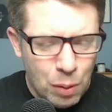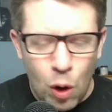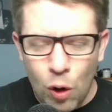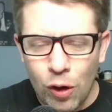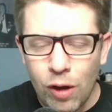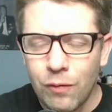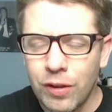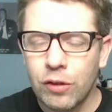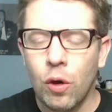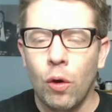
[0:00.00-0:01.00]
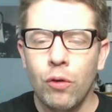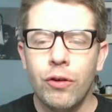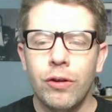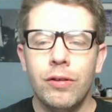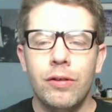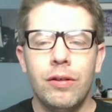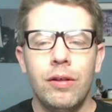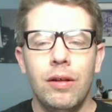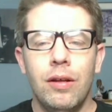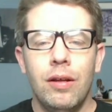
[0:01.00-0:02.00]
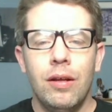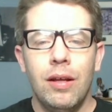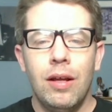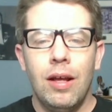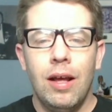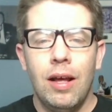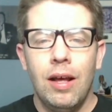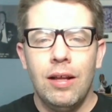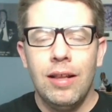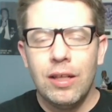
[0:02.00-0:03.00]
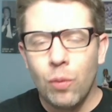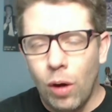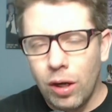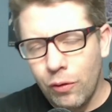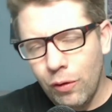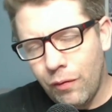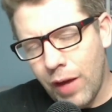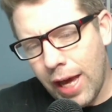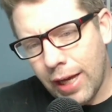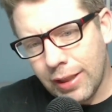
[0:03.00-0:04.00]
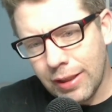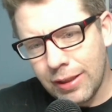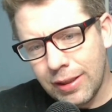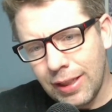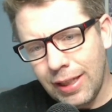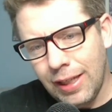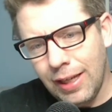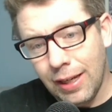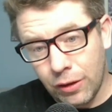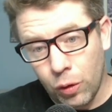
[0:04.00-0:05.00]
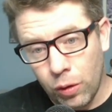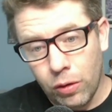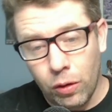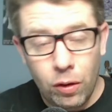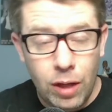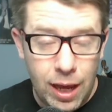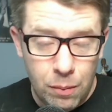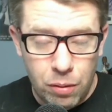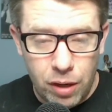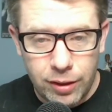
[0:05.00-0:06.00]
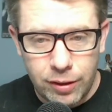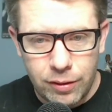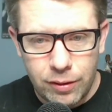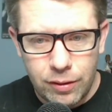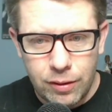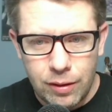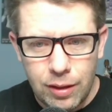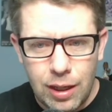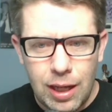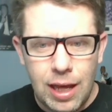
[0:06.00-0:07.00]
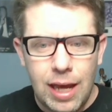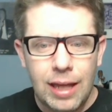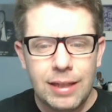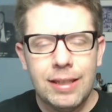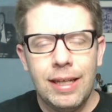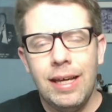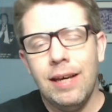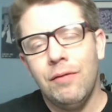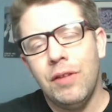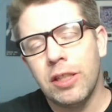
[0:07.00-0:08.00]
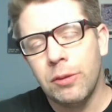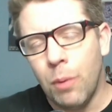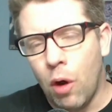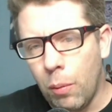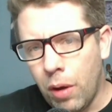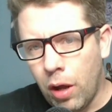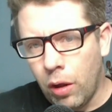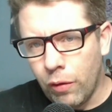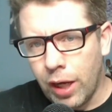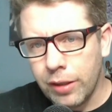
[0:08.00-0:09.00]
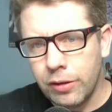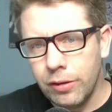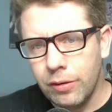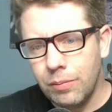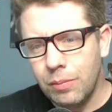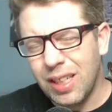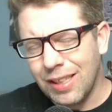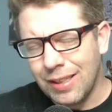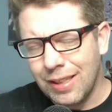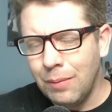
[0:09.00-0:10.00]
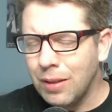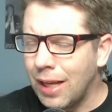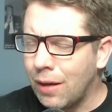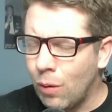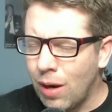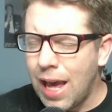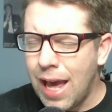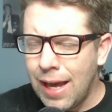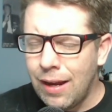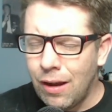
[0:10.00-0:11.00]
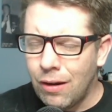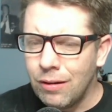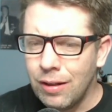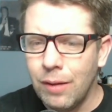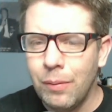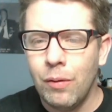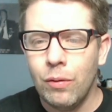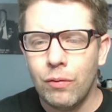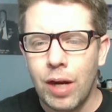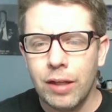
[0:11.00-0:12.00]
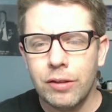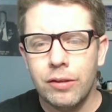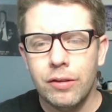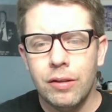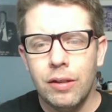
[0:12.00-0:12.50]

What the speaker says: part of its culture, let's walk through the facts and see, historical and present, and see if this small ball roster, because it seems like we're at our limit with roster,